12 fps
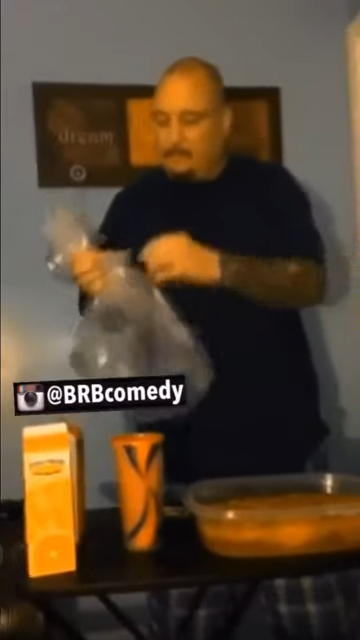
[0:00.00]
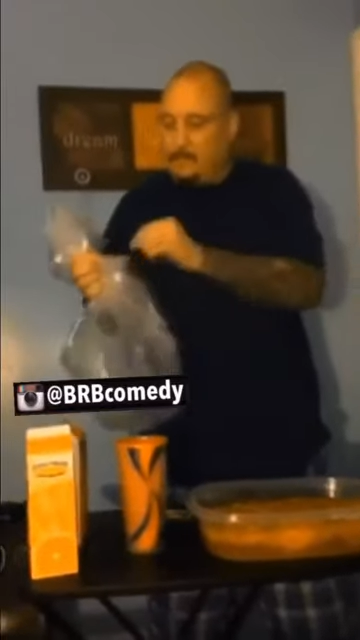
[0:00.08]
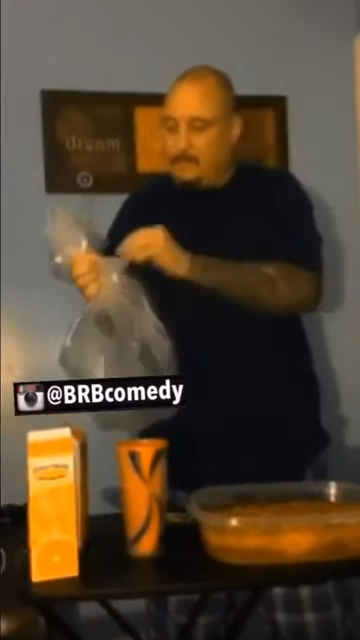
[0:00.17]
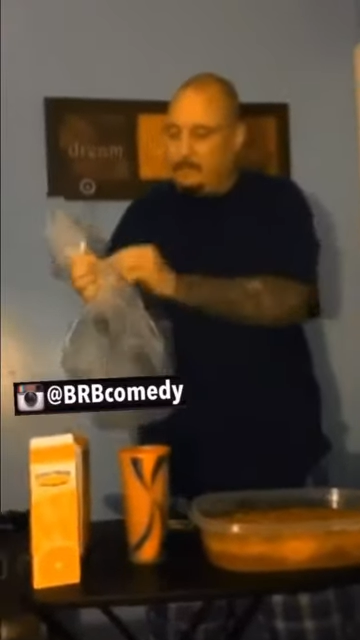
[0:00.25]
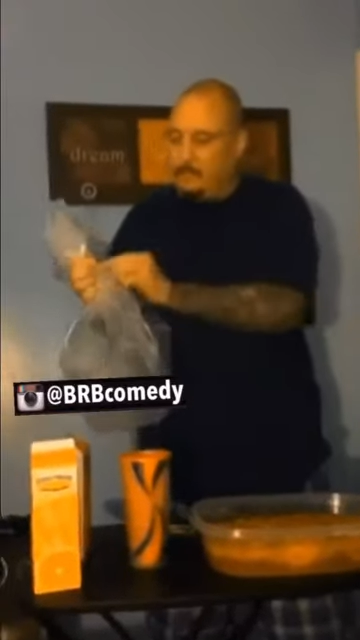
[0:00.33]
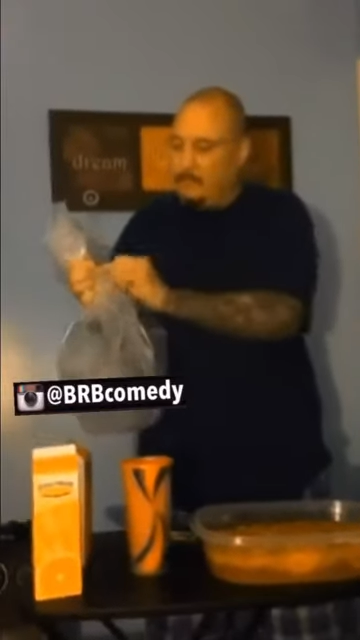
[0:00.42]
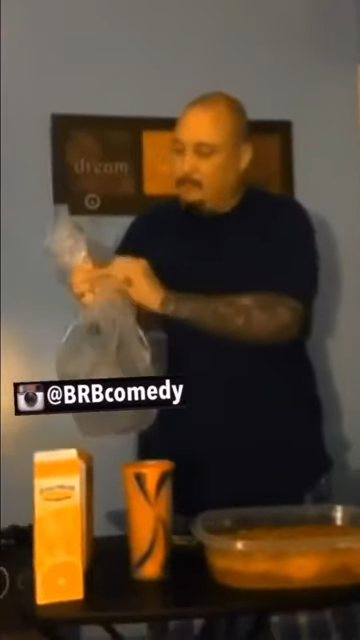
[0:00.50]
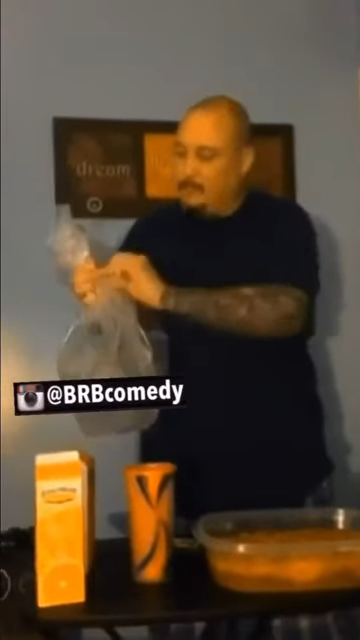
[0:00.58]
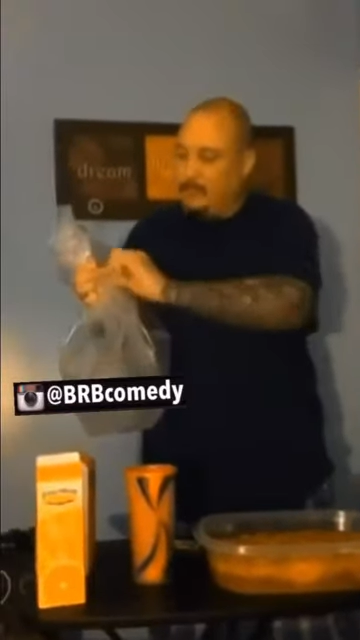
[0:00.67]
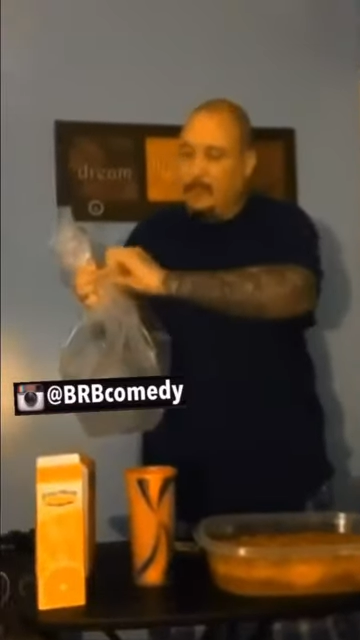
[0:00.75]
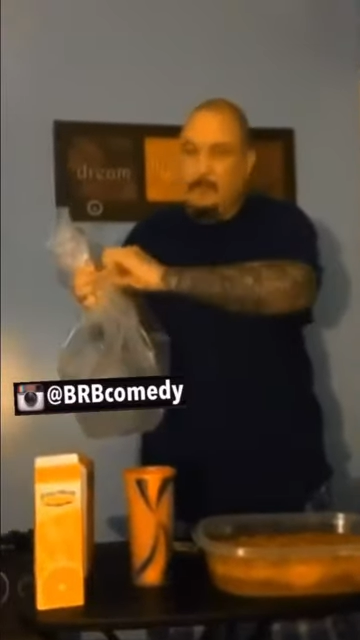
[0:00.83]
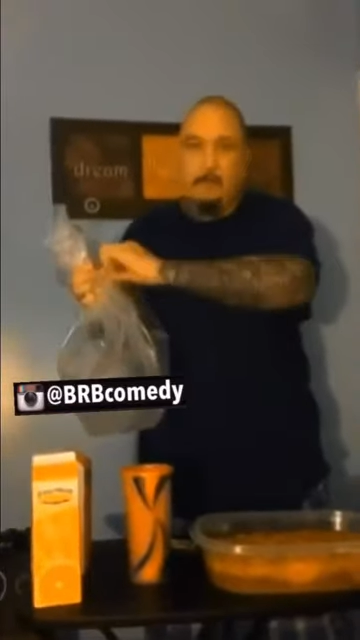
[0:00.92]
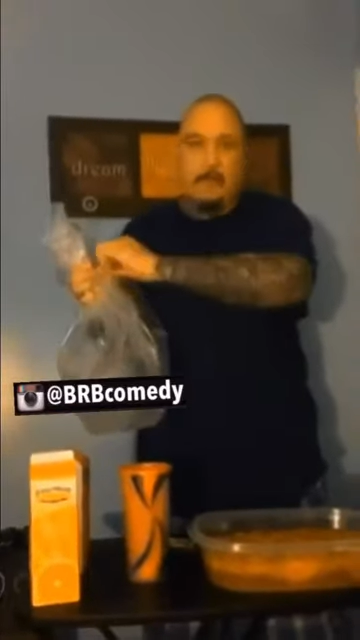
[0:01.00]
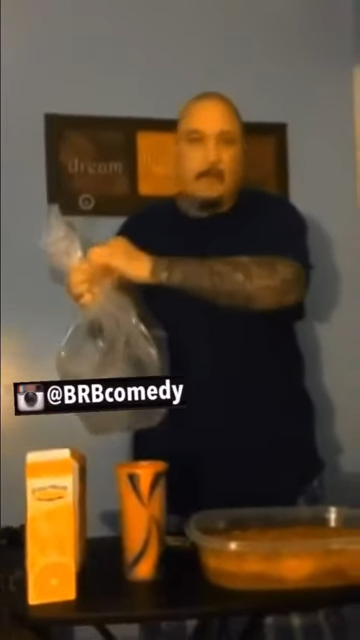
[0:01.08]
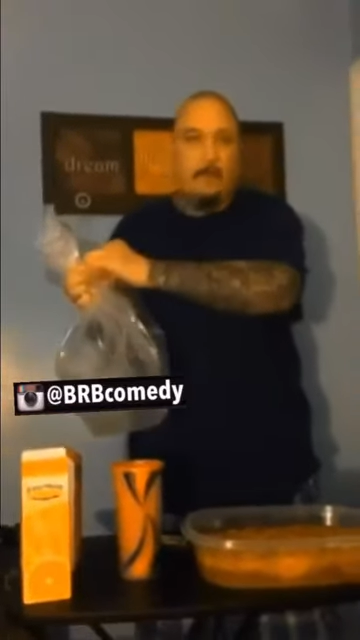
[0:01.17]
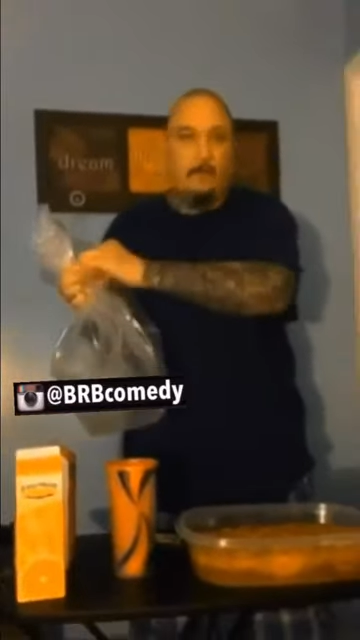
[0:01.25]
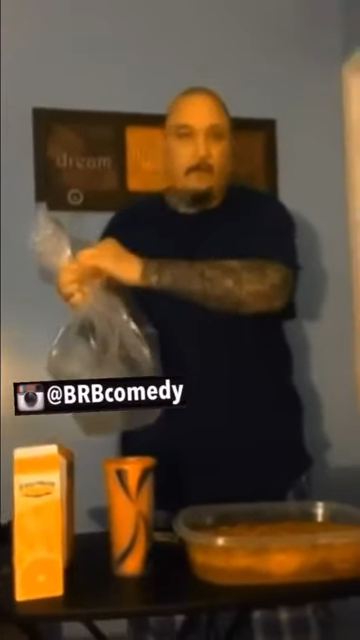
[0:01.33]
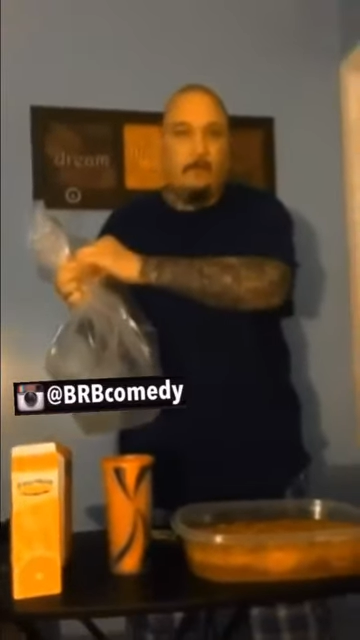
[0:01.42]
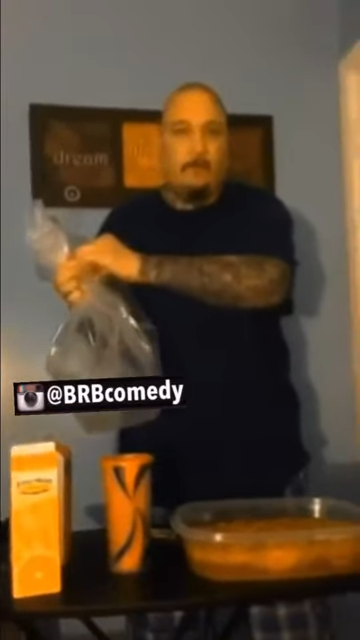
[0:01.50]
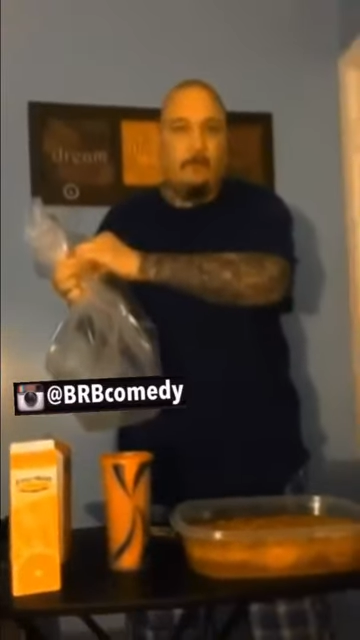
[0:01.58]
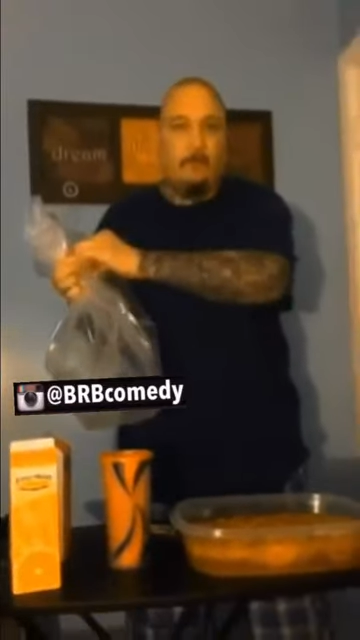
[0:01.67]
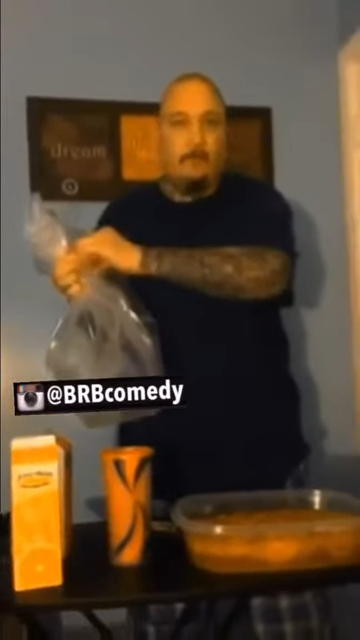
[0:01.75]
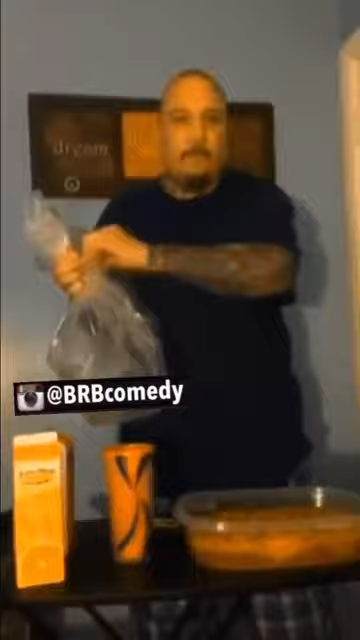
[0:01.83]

Basically, where you're gonna make a hole,